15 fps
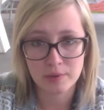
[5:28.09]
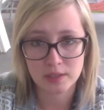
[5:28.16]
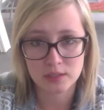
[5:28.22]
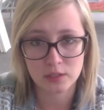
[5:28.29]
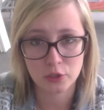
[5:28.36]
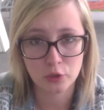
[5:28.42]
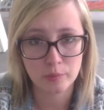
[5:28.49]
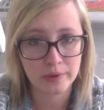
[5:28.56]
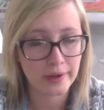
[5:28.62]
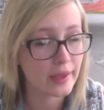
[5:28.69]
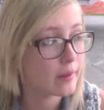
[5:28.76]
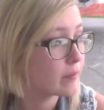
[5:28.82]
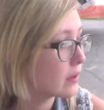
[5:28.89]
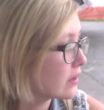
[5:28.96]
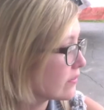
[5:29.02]
It's a human
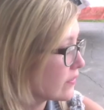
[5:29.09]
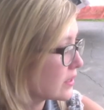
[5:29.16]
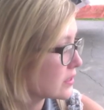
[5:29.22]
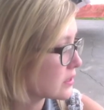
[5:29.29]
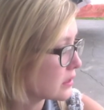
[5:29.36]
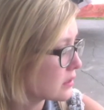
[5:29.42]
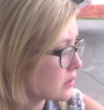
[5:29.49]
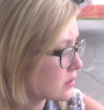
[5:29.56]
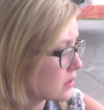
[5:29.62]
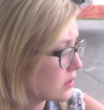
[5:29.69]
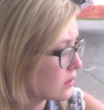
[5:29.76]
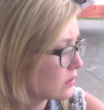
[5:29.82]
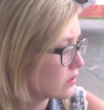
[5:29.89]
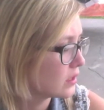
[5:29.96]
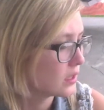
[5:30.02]
name, but it fits her, so
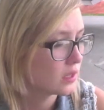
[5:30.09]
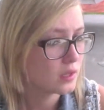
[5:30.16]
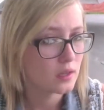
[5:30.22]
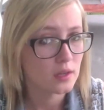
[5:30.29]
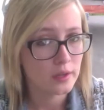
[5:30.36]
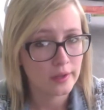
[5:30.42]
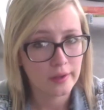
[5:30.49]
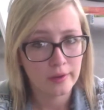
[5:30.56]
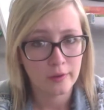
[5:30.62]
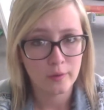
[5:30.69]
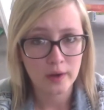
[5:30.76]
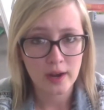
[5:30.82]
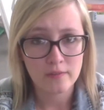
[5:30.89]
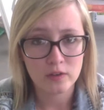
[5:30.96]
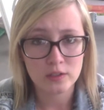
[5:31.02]

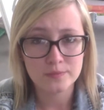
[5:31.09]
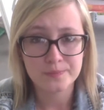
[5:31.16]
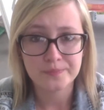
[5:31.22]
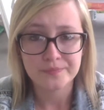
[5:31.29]
whatever.